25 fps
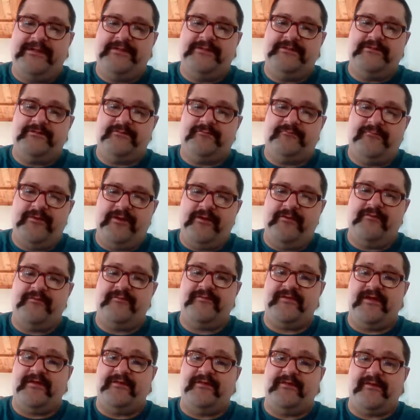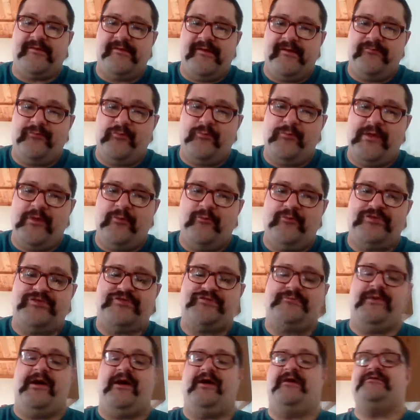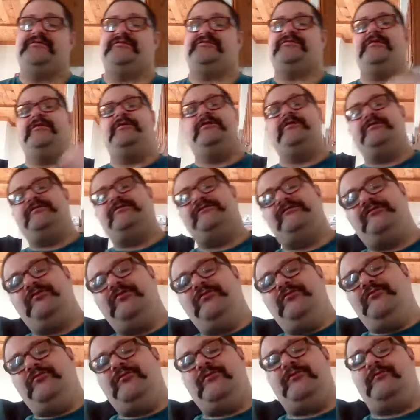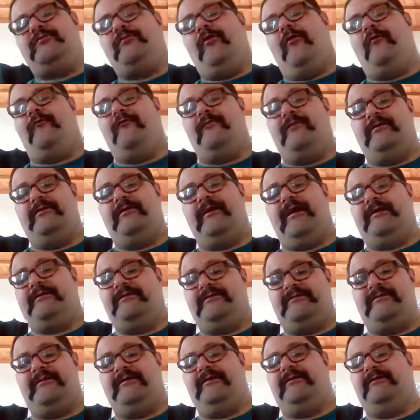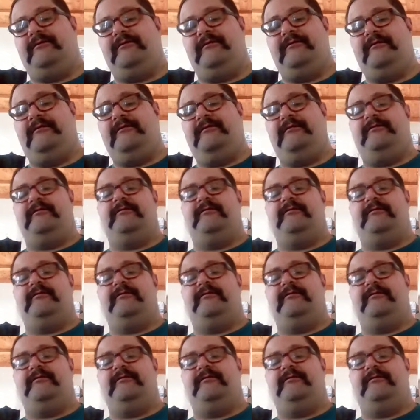interference and the government response to the COVID-19